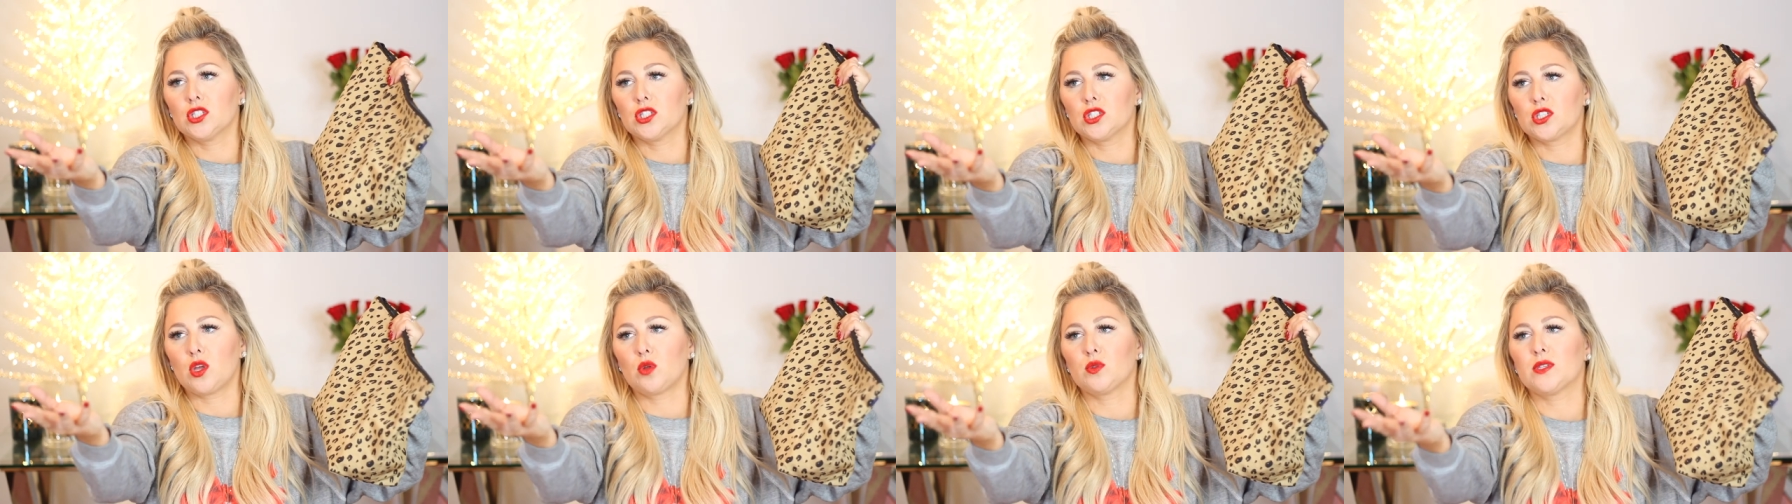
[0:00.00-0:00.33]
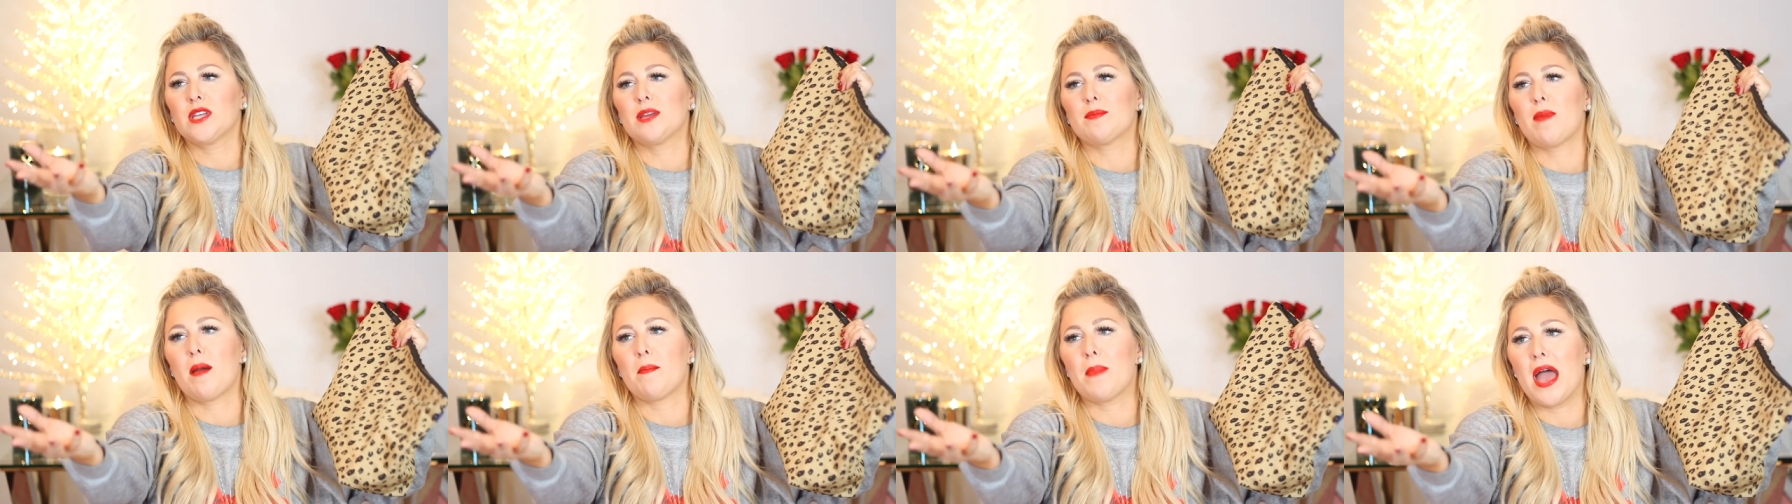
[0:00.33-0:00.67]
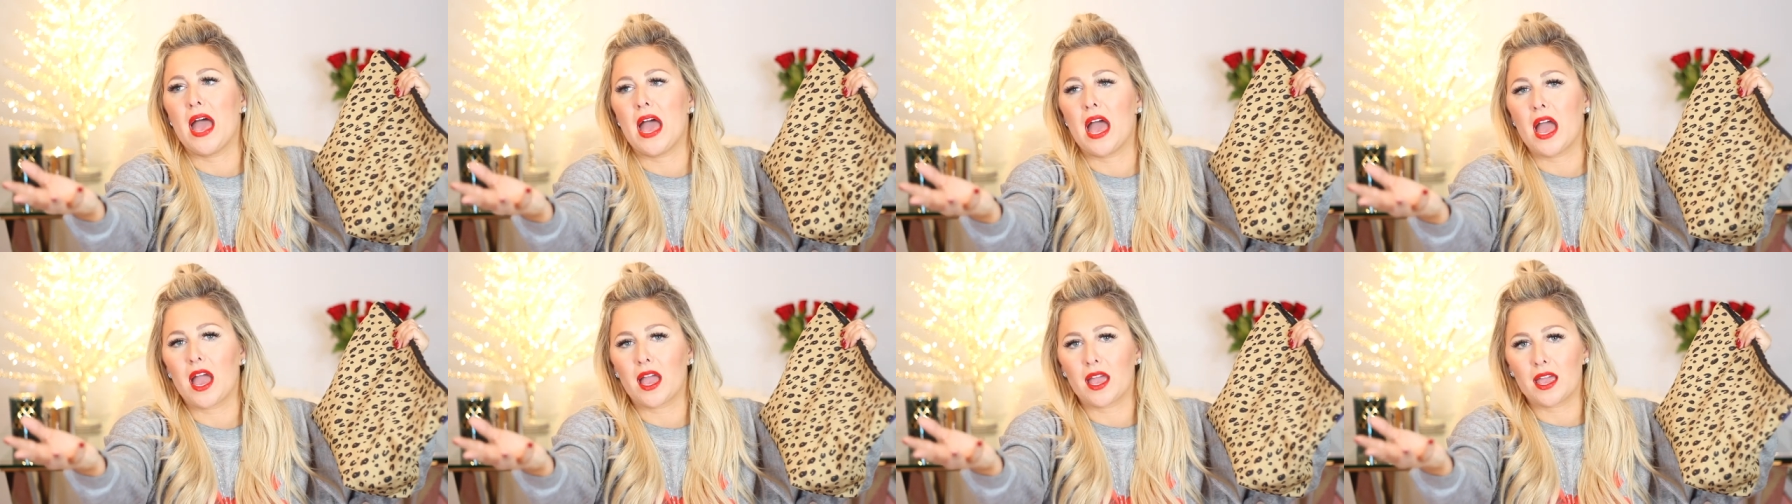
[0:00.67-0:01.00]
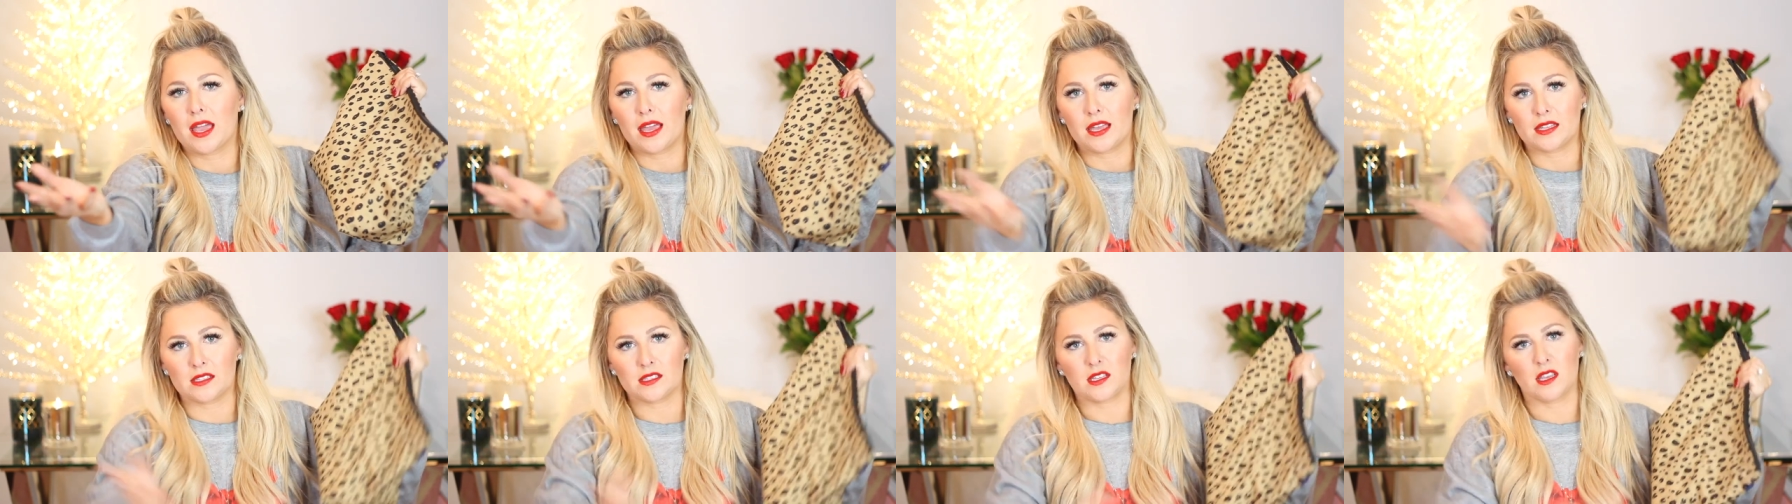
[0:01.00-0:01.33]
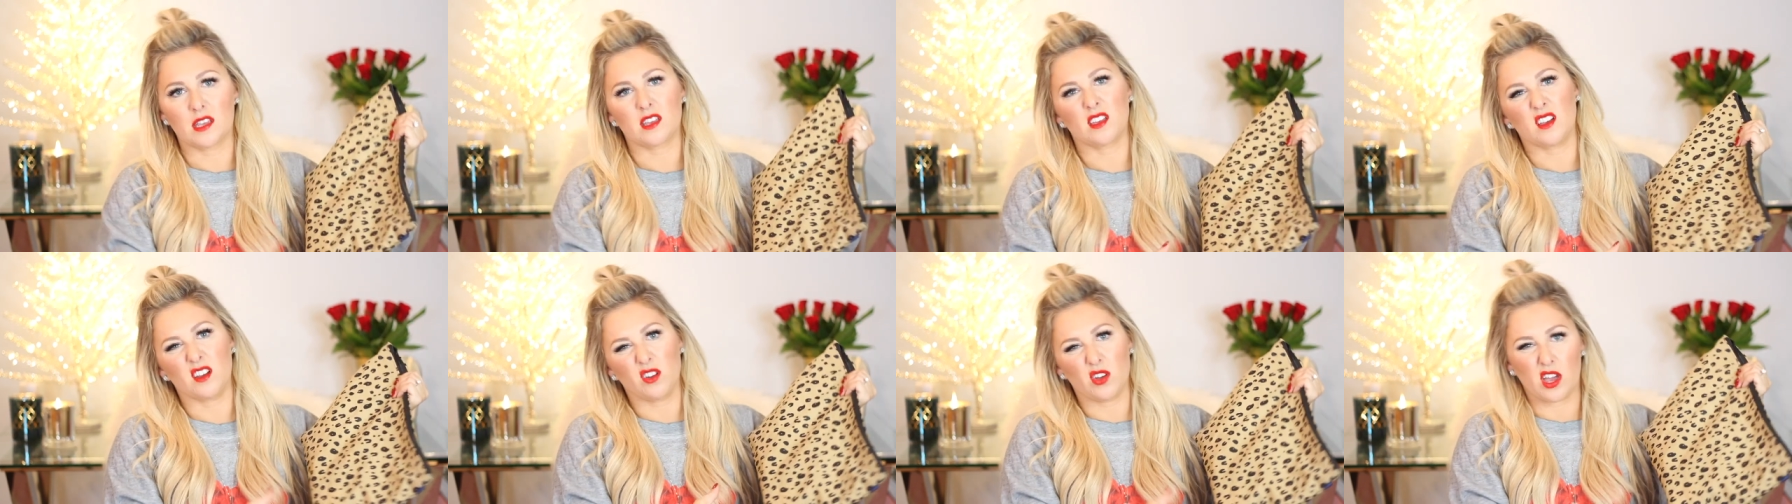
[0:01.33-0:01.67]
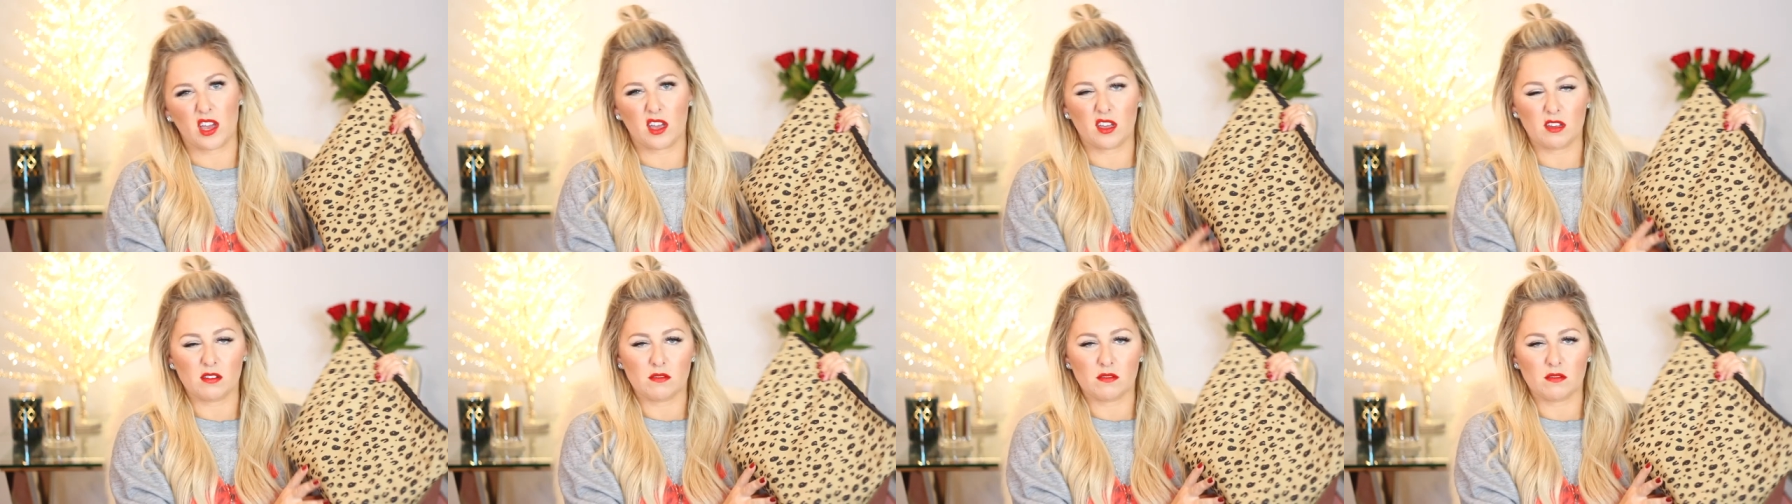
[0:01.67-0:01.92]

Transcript: don't take my bag. It's like, okay,